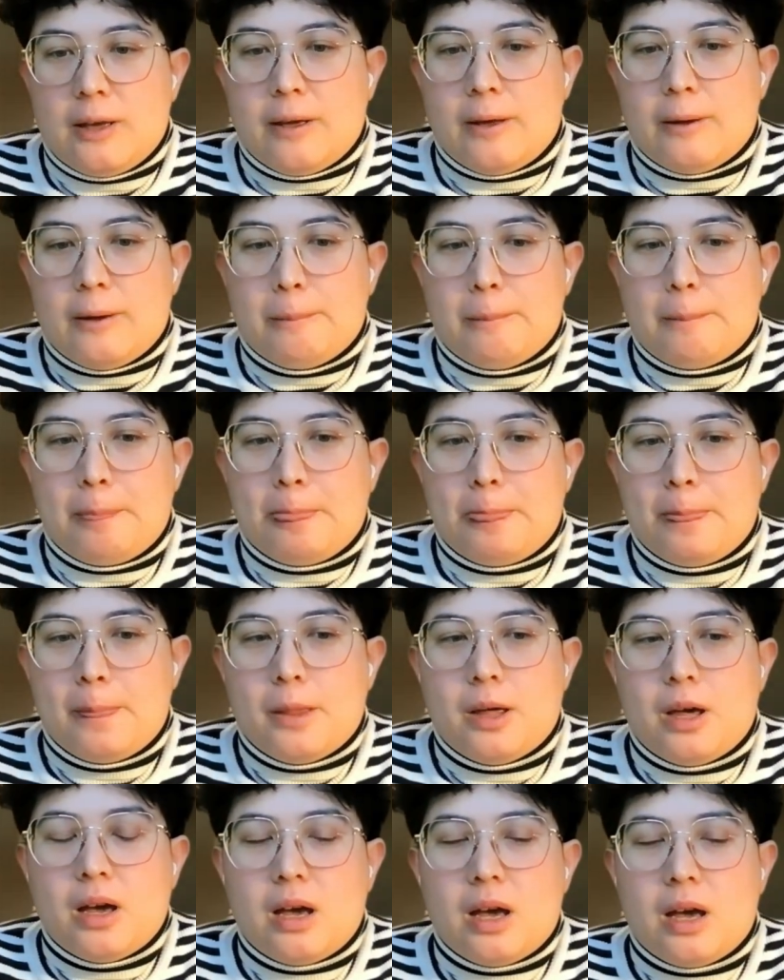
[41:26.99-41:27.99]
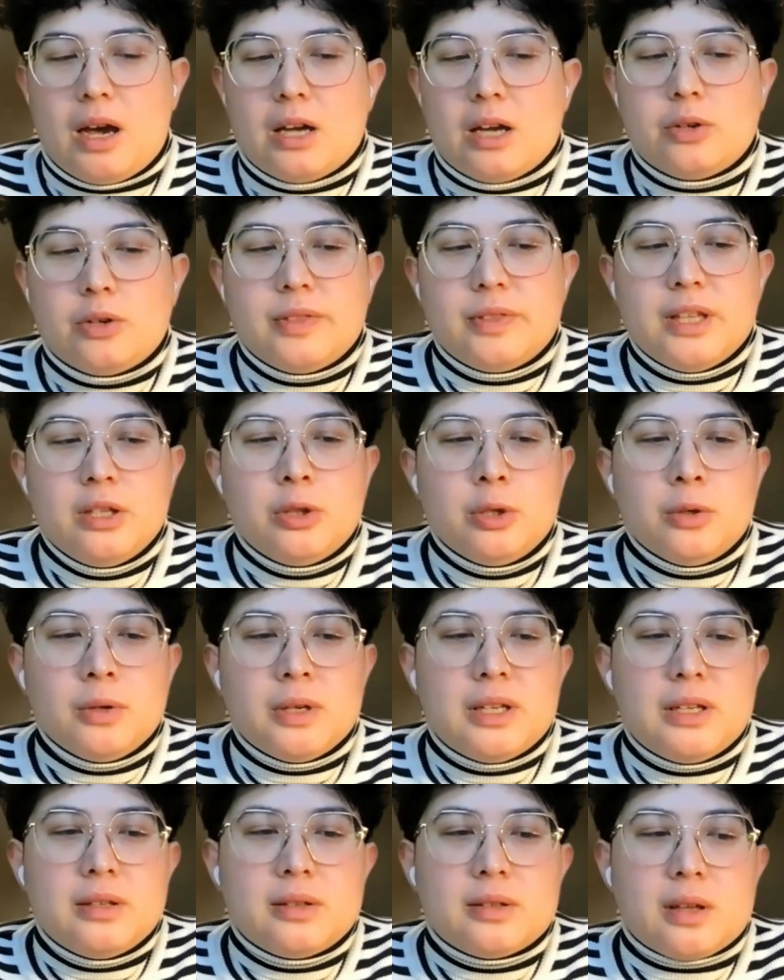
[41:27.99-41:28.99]
um i don't think there
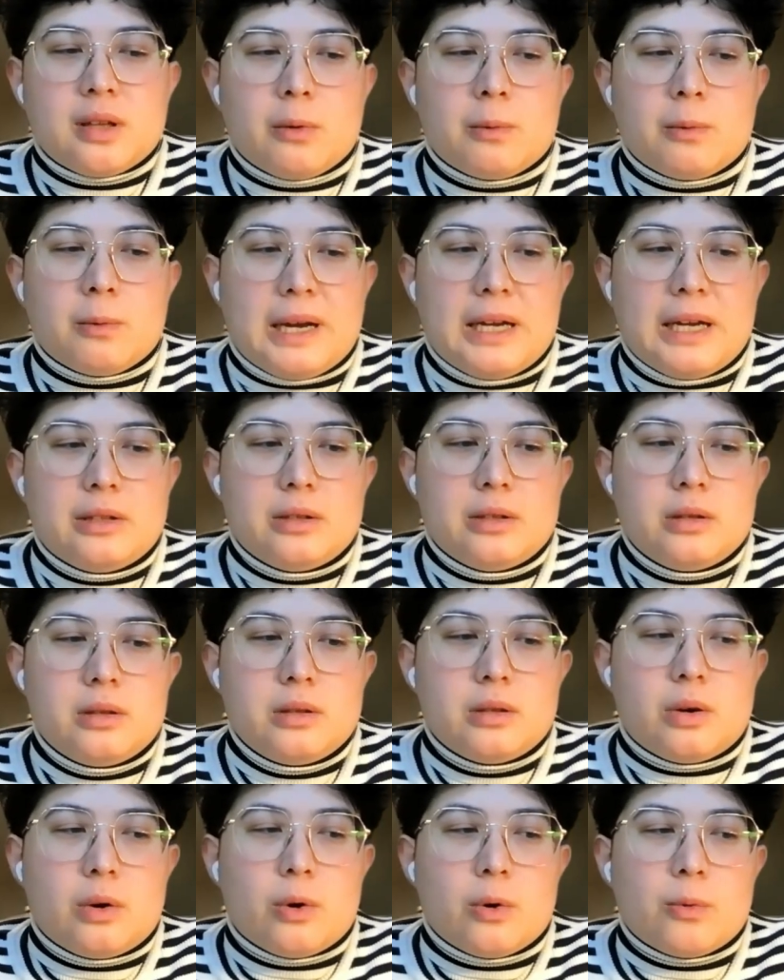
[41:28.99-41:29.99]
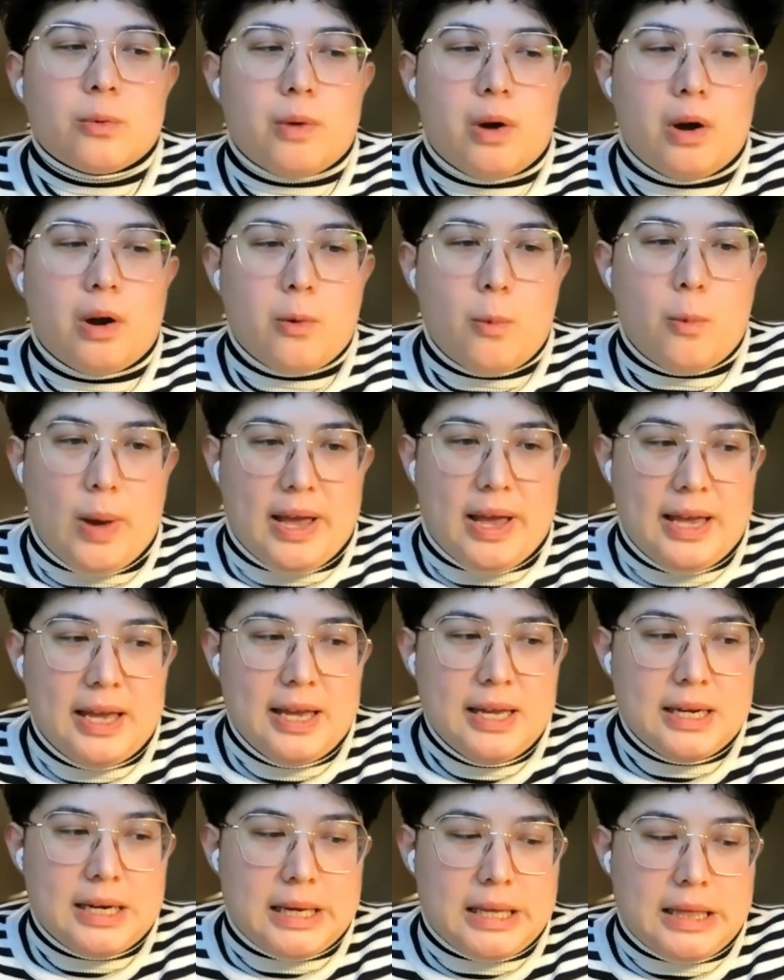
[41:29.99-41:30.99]
is a right or wrong
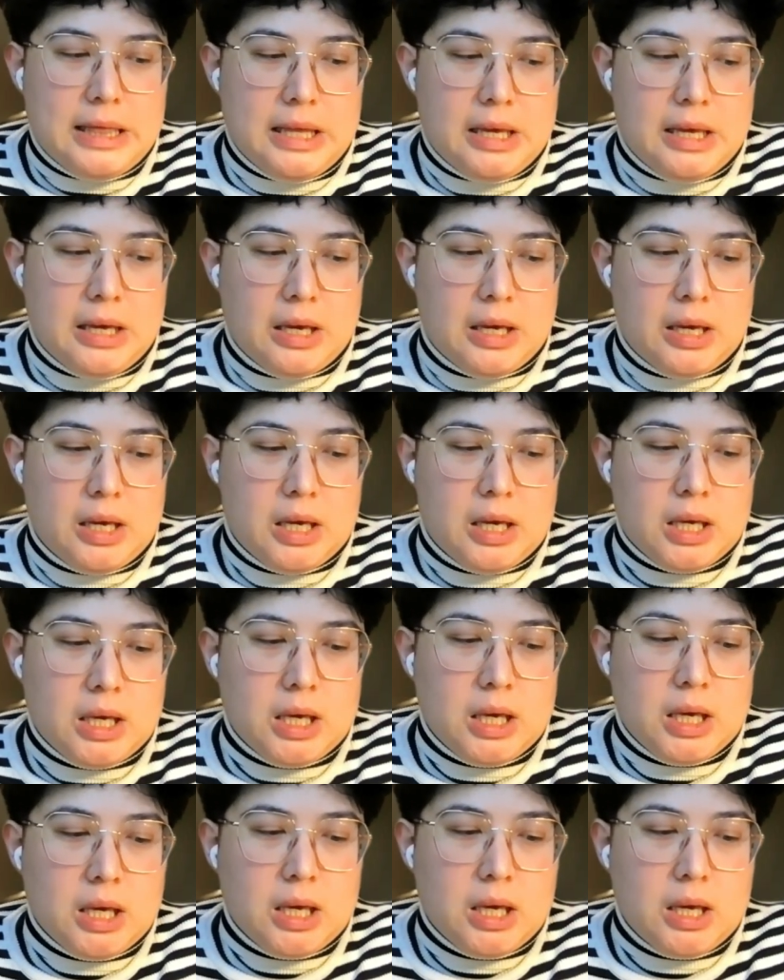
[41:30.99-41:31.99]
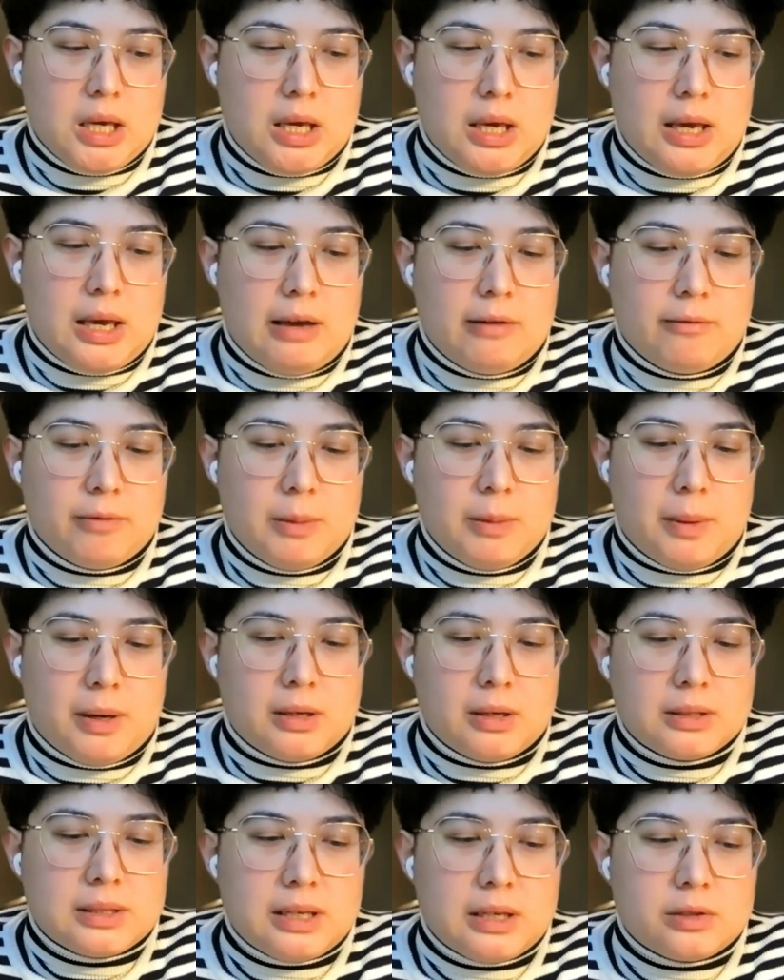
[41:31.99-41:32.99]
way and i think every
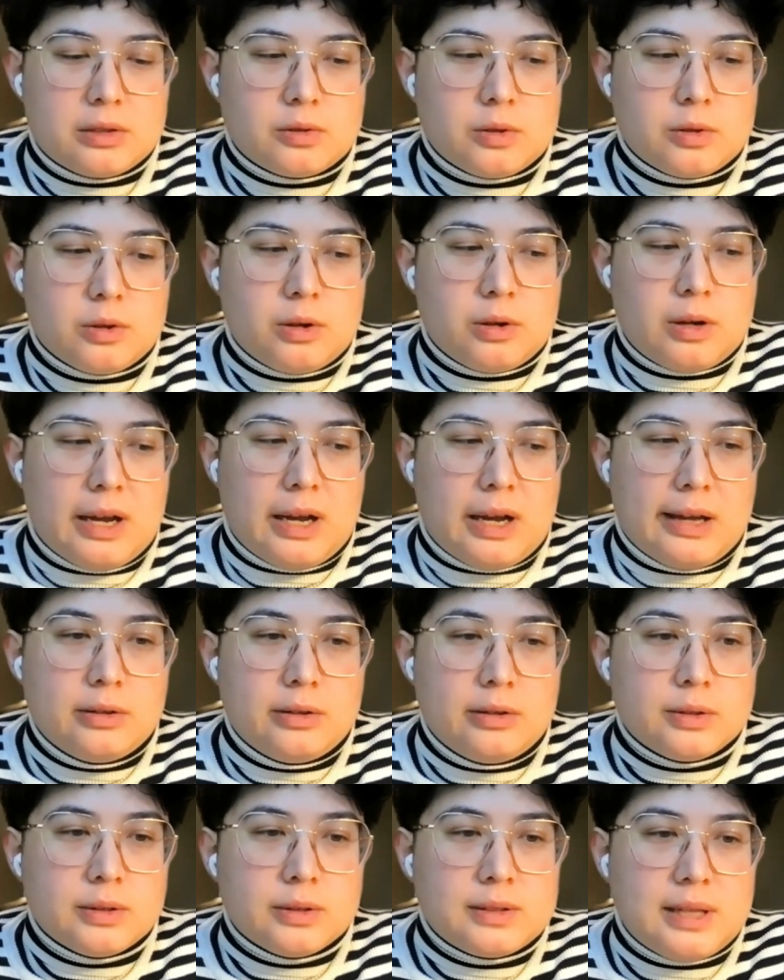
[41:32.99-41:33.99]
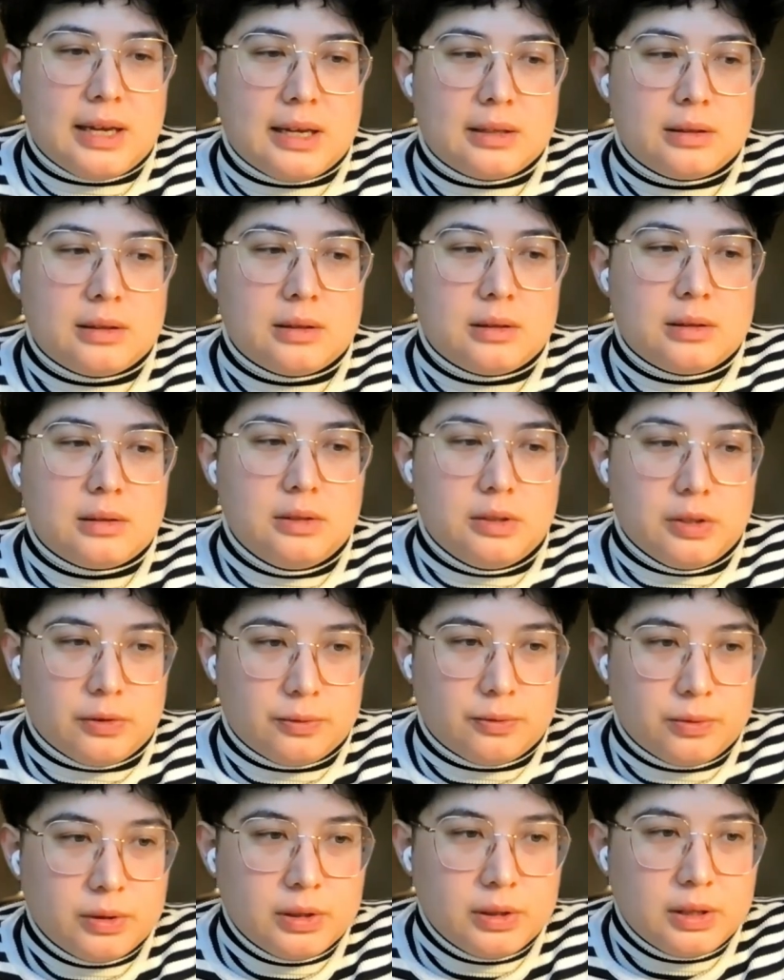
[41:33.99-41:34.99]
podcaster handles that
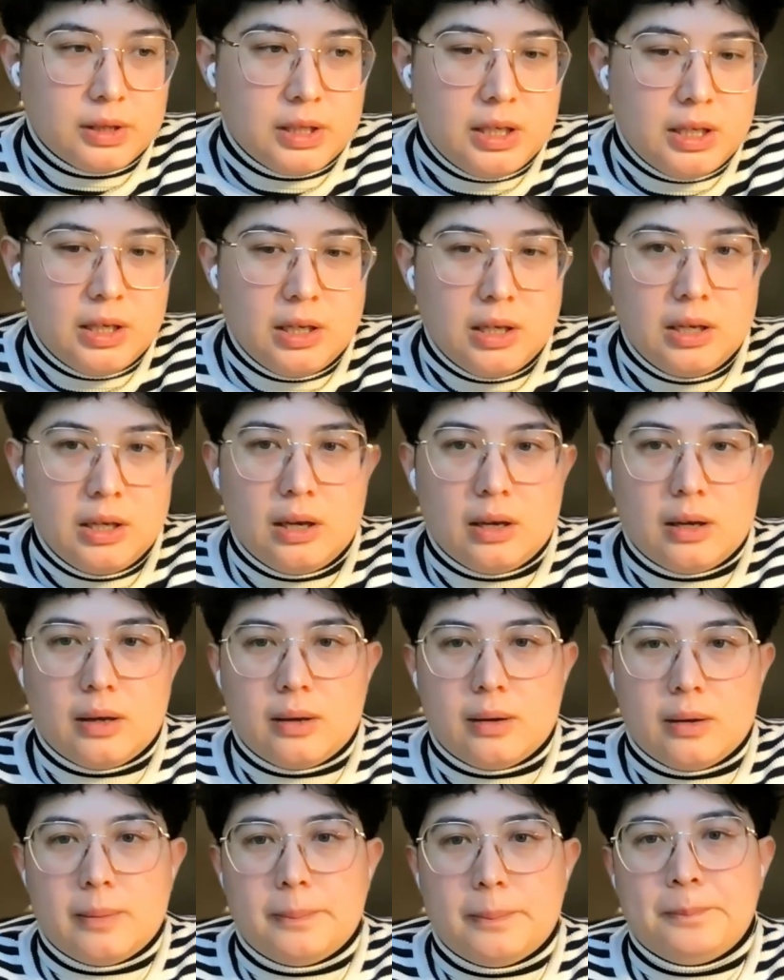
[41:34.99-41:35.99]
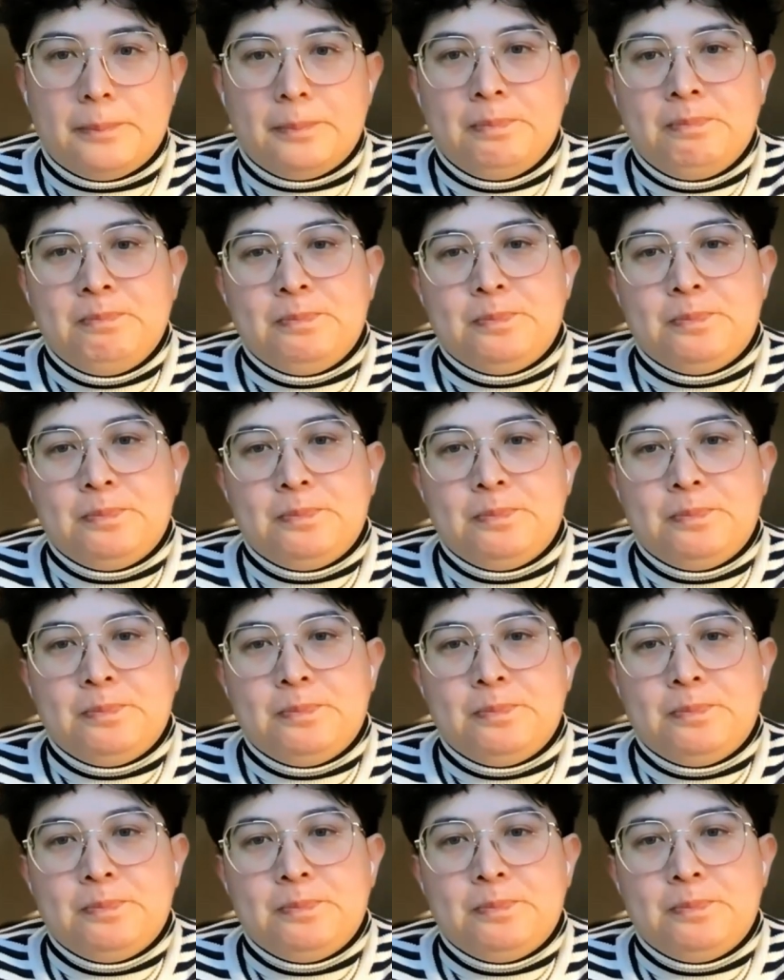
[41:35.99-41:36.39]
differently um